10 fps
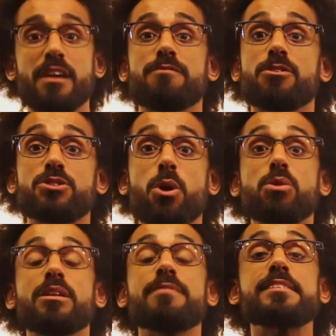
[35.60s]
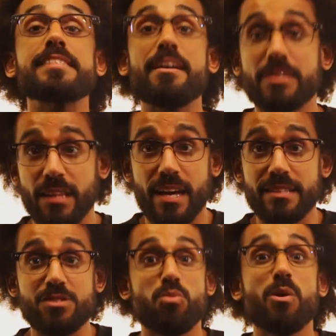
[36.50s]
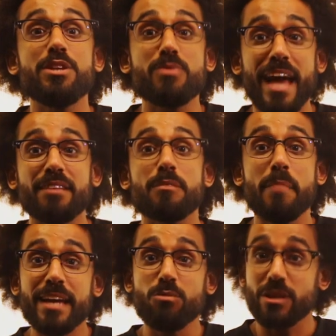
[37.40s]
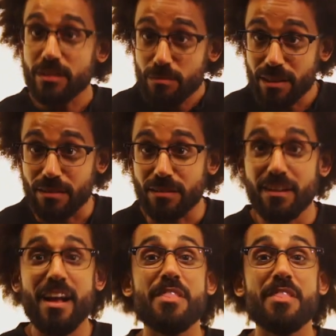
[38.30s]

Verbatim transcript: for a total of seven lights when you count the main one in the middle.